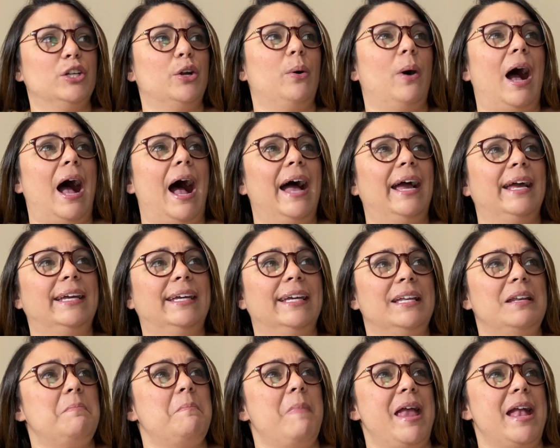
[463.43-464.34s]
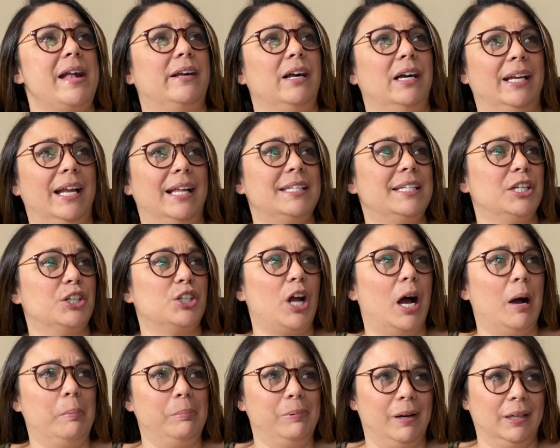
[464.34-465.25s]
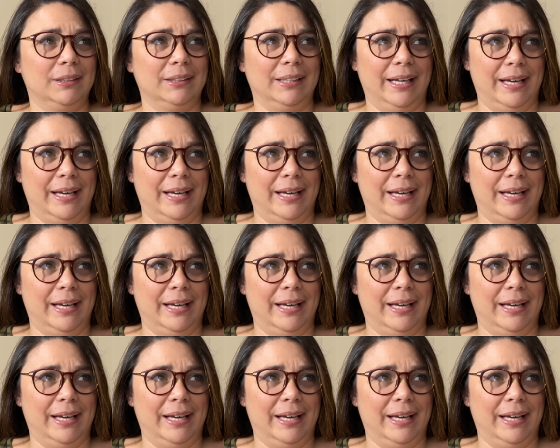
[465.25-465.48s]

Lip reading: I can make an Etsy shop on